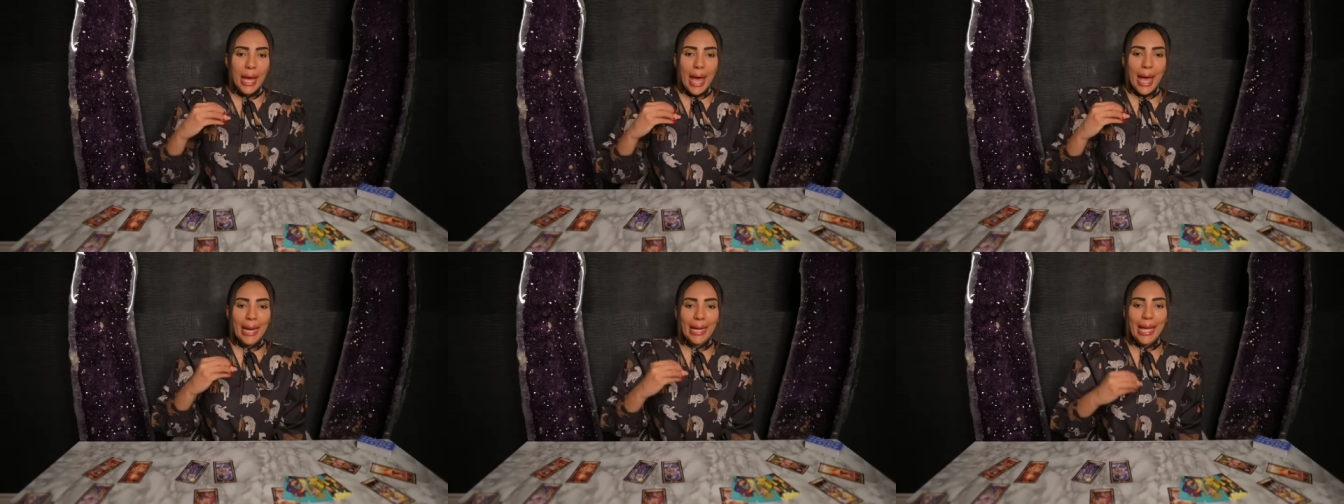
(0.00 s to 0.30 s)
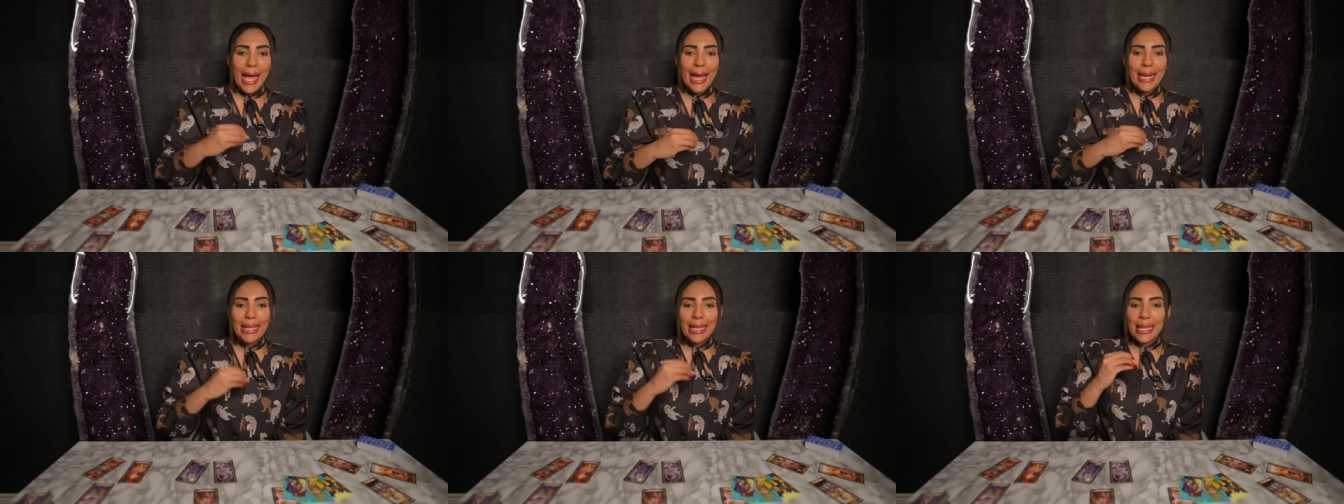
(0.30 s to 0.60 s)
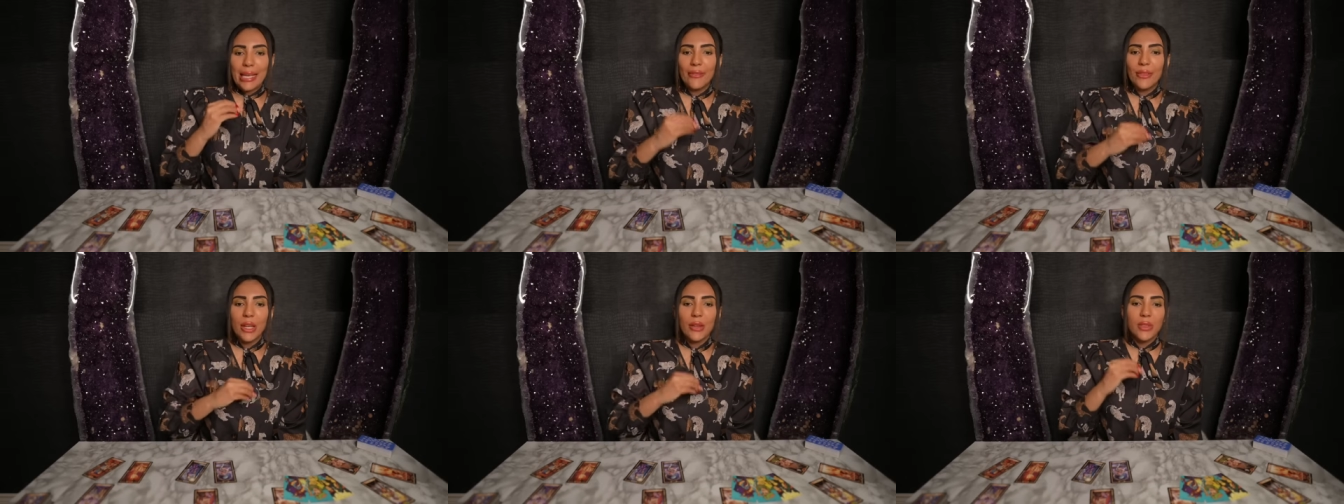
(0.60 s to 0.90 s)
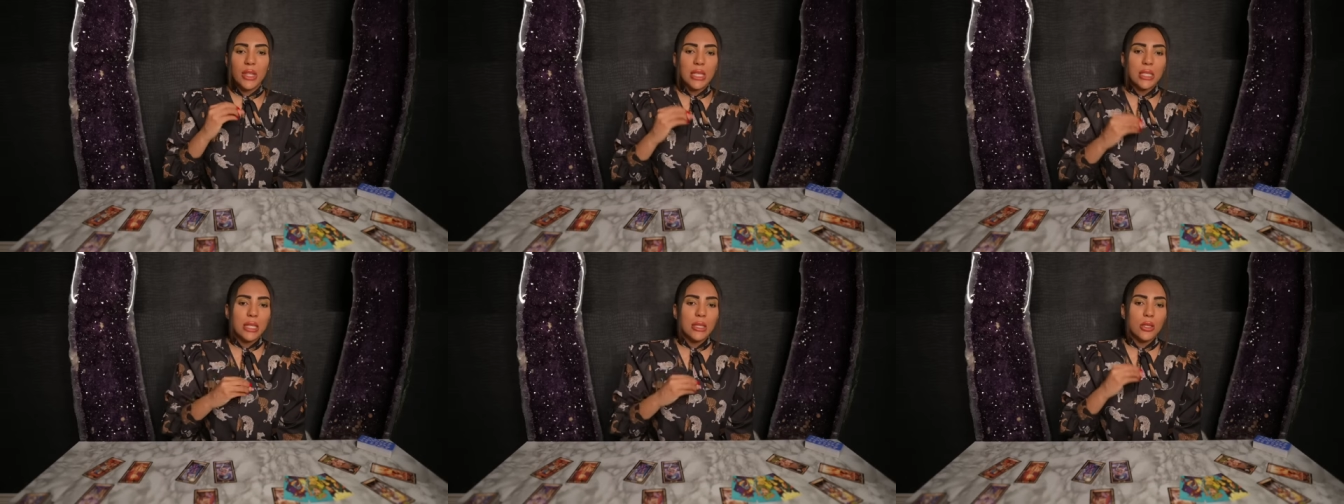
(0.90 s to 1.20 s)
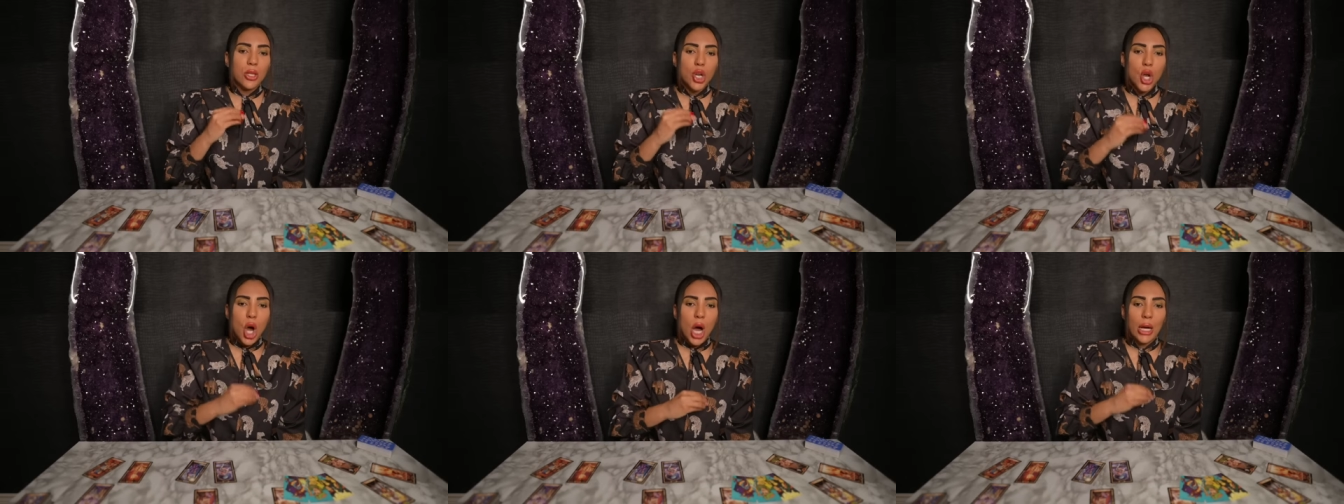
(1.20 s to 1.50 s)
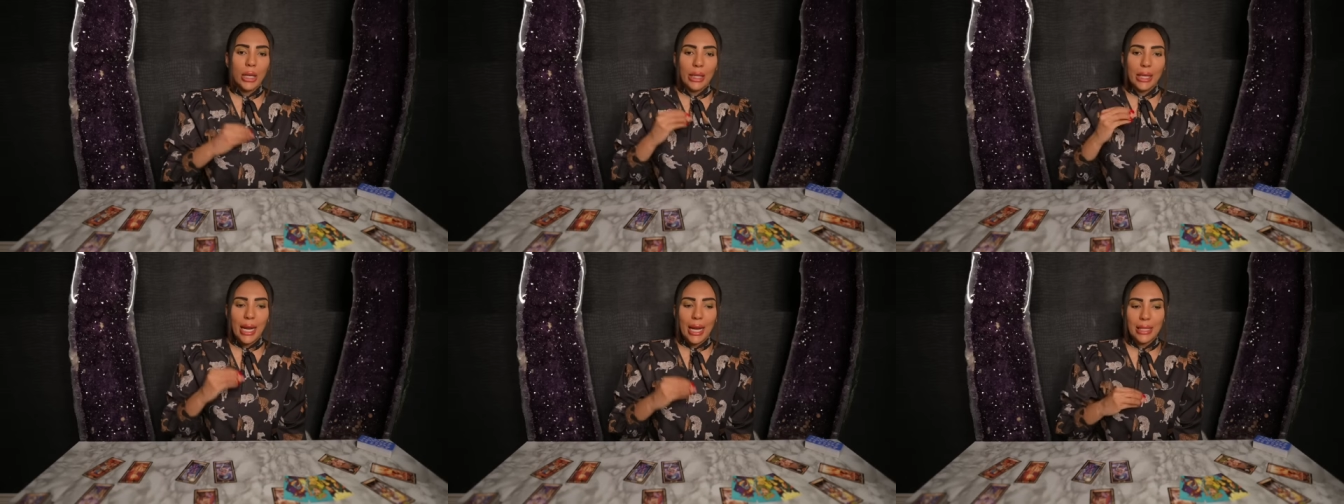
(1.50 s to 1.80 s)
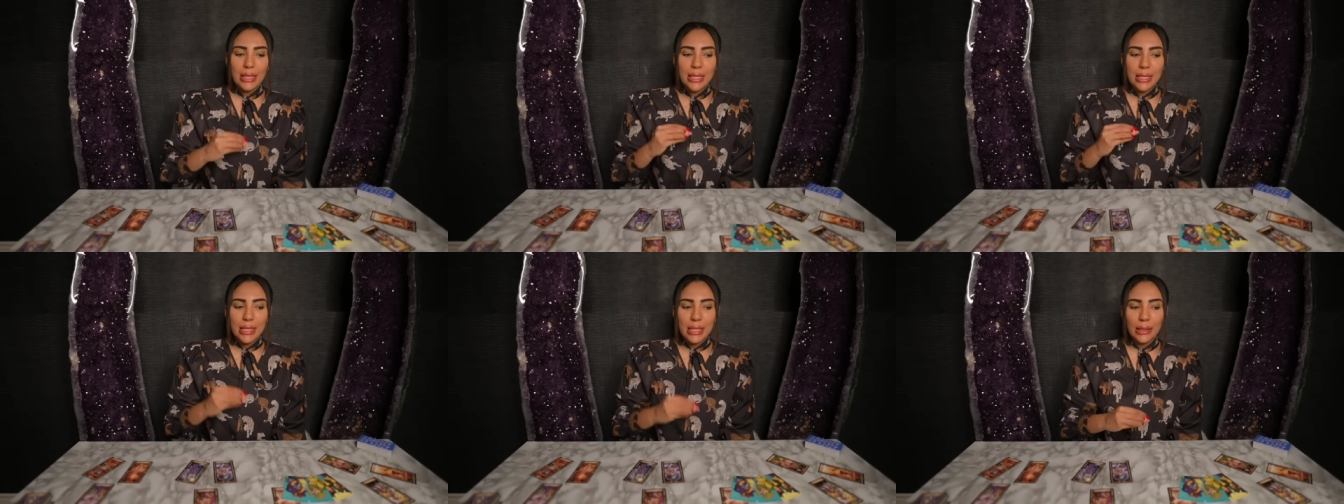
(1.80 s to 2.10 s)
And again, even if this is not
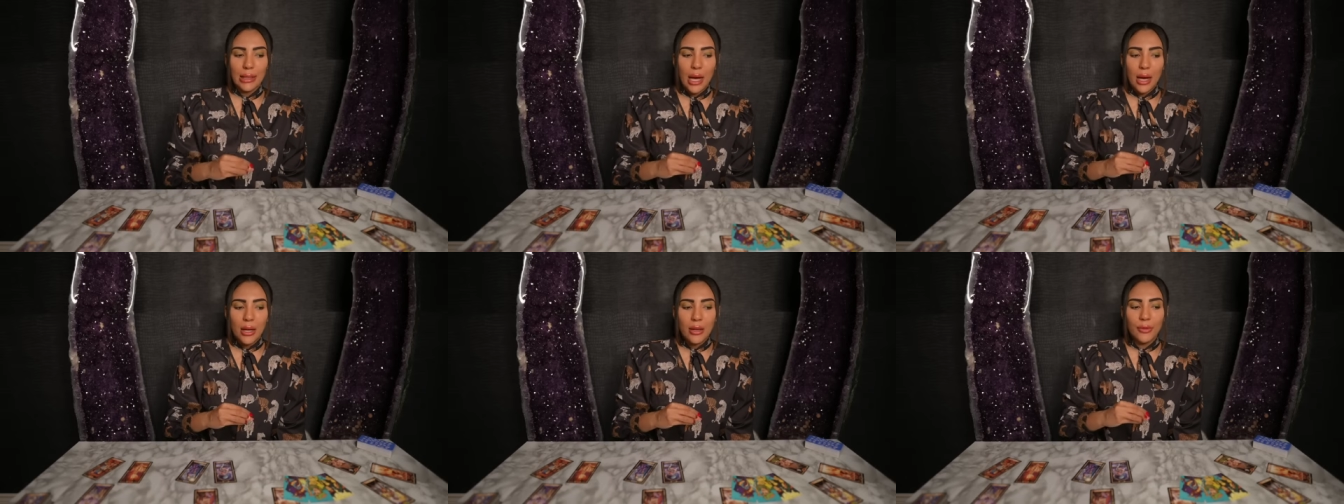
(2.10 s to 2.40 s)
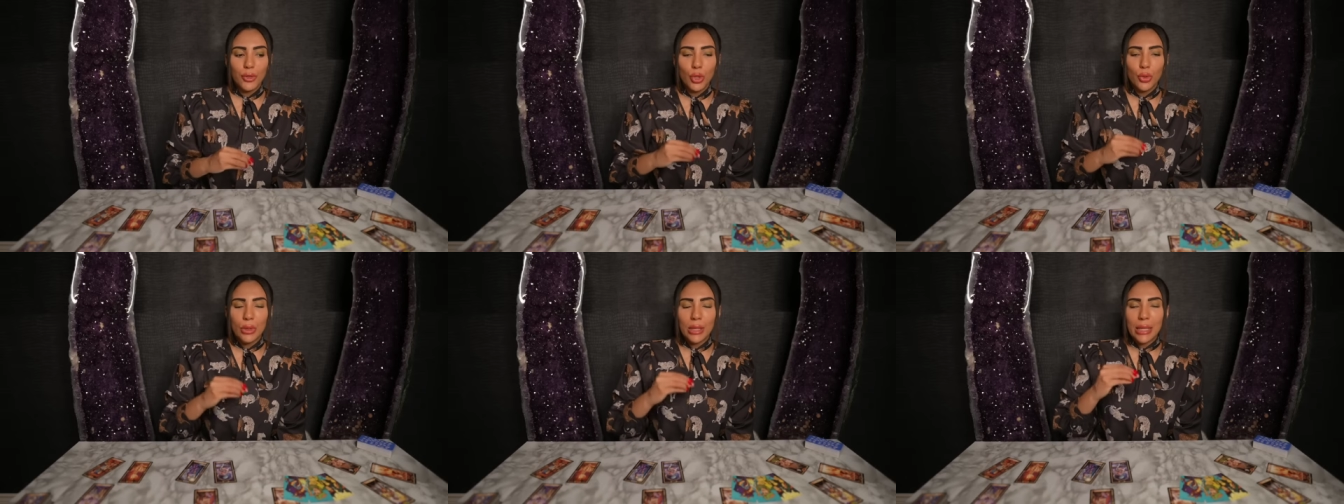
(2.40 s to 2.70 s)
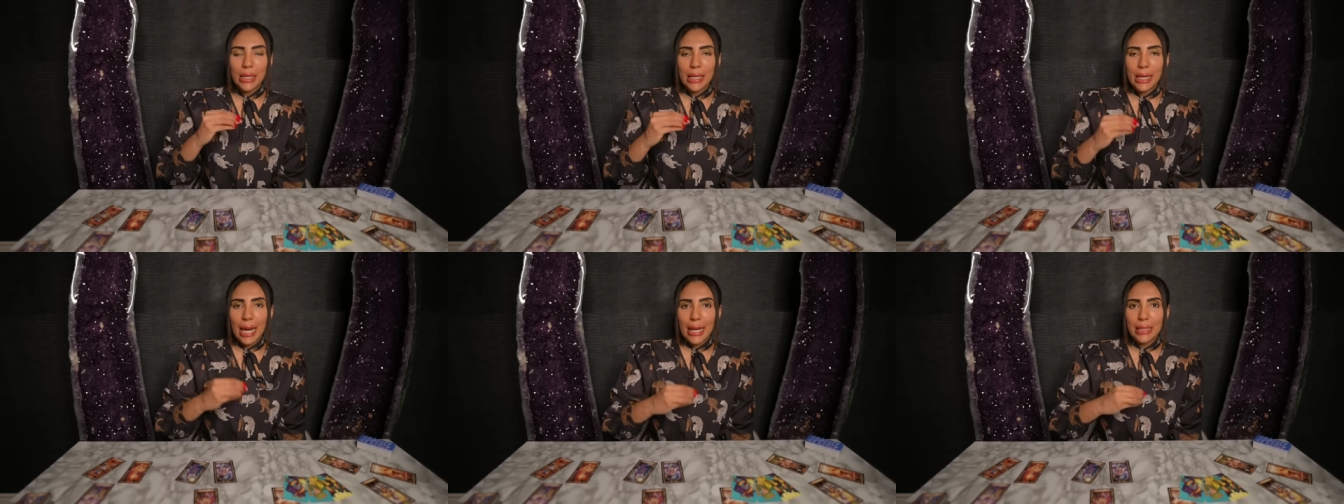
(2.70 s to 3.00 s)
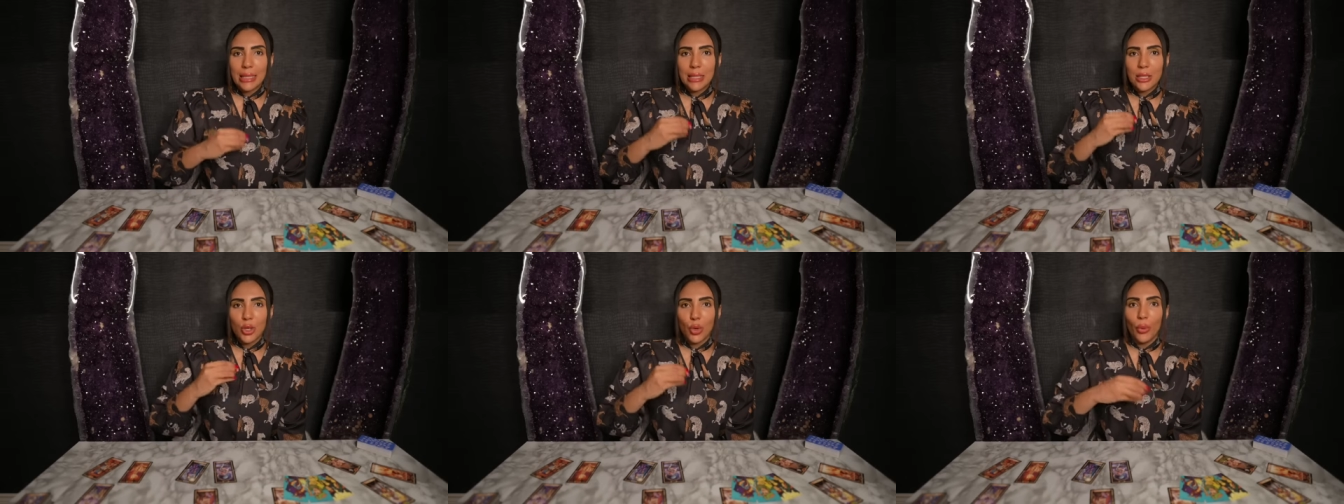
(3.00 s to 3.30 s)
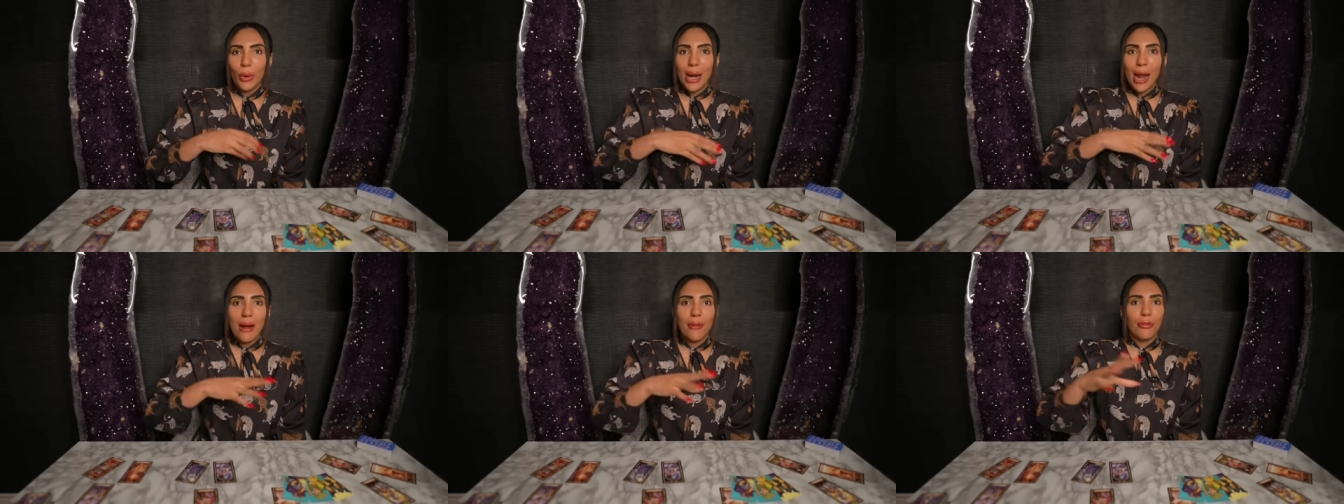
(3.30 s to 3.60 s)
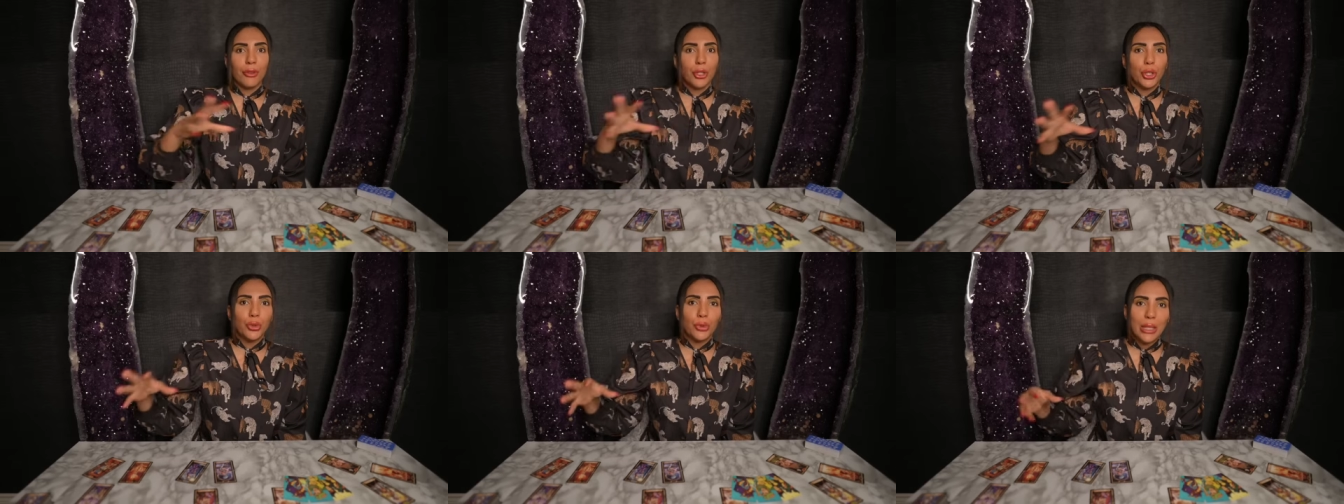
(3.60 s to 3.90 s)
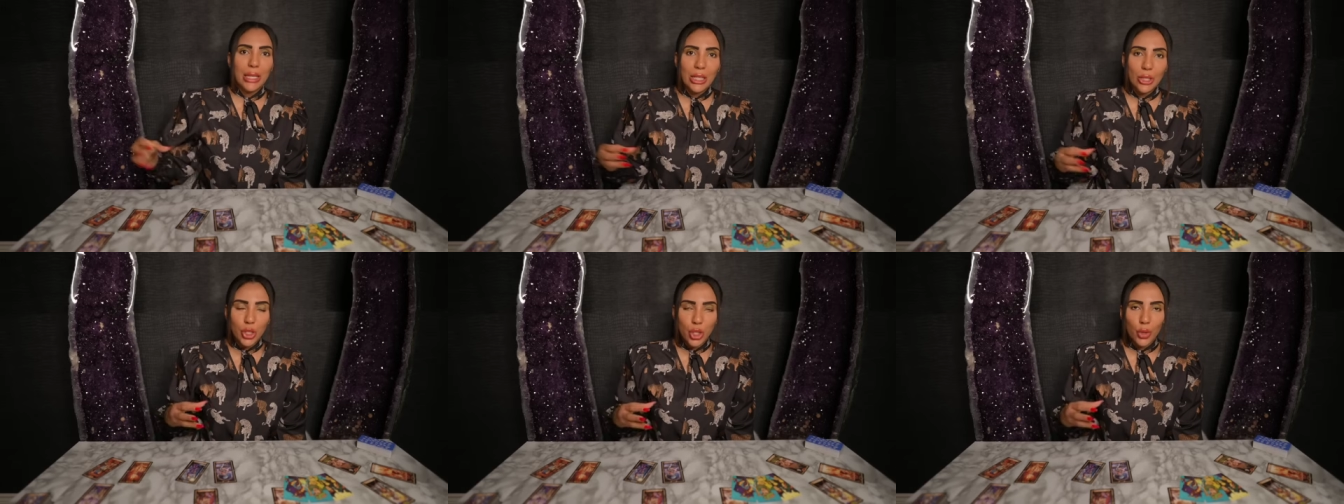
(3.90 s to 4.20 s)
connected to love, you can connect it to whatever you
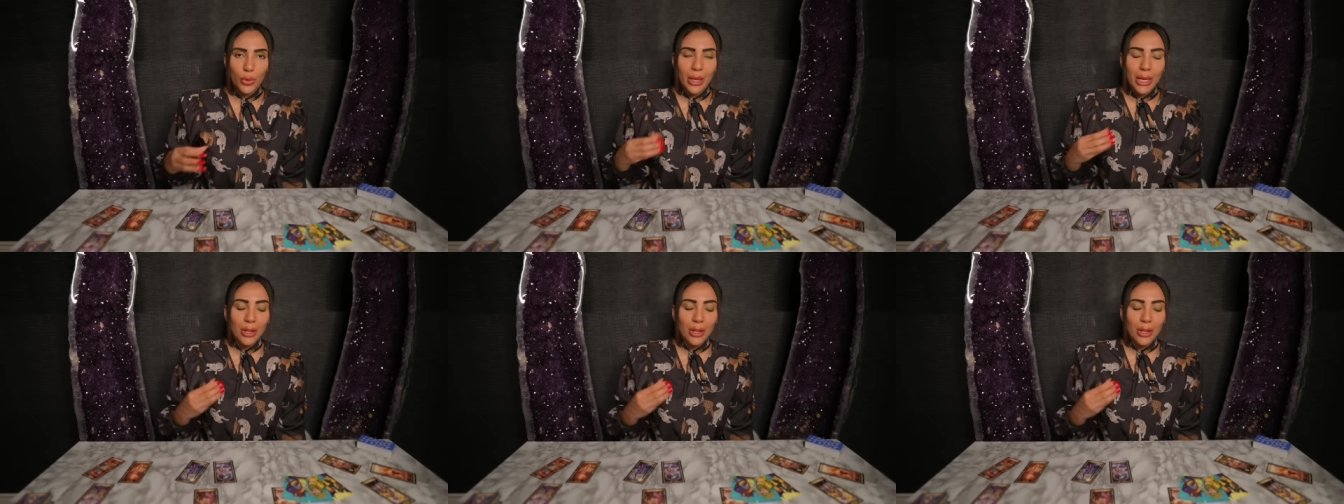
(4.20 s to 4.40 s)
need to.